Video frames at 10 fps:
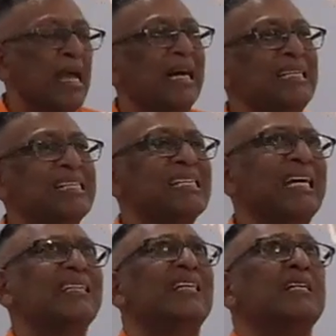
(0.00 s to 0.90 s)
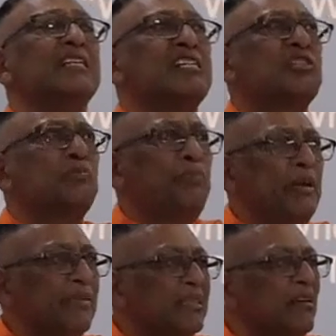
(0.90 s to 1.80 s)
and he said, "The
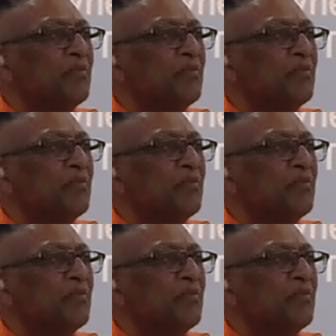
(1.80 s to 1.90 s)
Spirit